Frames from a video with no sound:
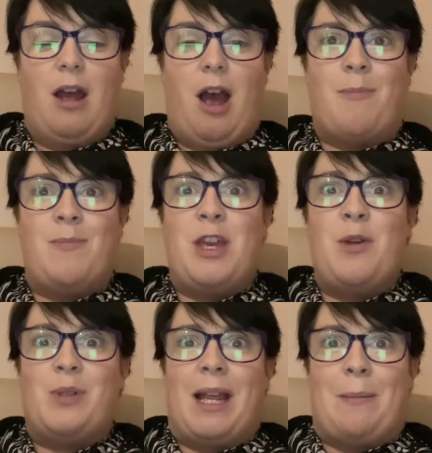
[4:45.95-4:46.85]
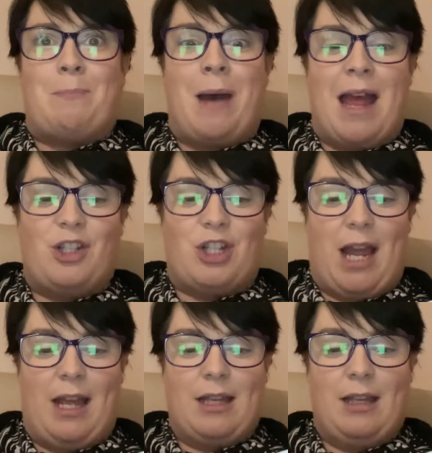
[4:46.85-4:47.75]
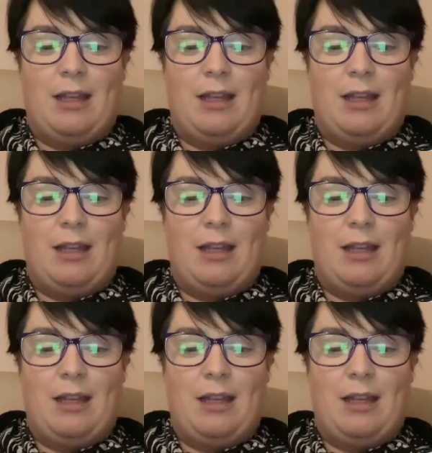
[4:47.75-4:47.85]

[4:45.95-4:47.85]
I'm using magic!